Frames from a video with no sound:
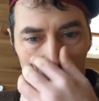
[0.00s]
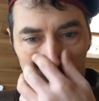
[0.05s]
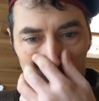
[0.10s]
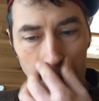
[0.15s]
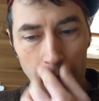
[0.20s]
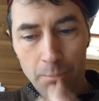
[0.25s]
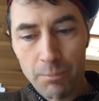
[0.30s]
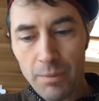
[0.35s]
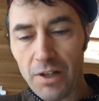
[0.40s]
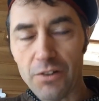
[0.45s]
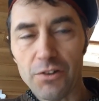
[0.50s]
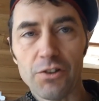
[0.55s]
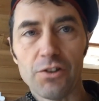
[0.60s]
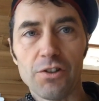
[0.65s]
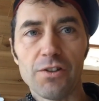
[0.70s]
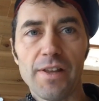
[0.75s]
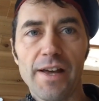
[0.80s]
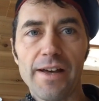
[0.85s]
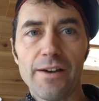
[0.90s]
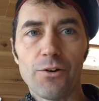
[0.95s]
compelled to
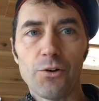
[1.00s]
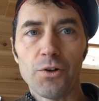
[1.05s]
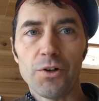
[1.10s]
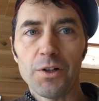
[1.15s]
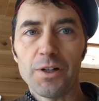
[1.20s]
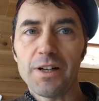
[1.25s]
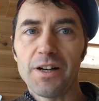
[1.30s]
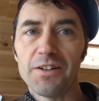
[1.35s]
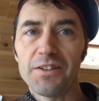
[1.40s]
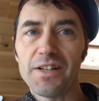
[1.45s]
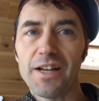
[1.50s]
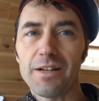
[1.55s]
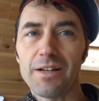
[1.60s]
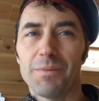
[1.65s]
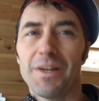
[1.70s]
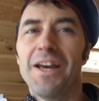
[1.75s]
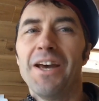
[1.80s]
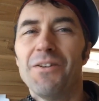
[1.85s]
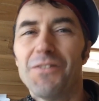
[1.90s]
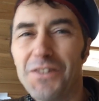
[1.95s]
do that, or contact
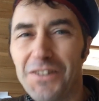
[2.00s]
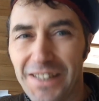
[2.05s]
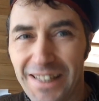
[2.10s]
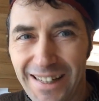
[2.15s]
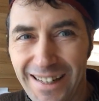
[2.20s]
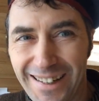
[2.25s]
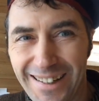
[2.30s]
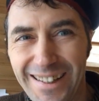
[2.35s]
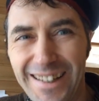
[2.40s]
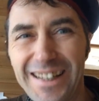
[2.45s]
me if you need